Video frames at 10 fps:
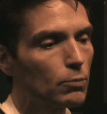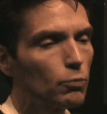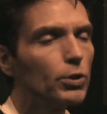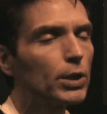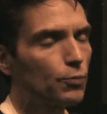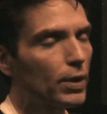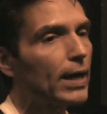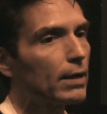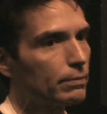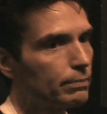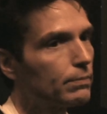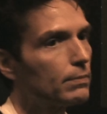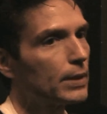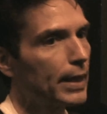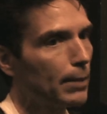I'm really proud of
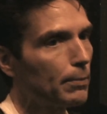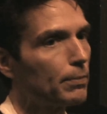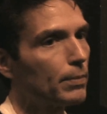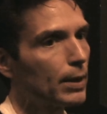the album.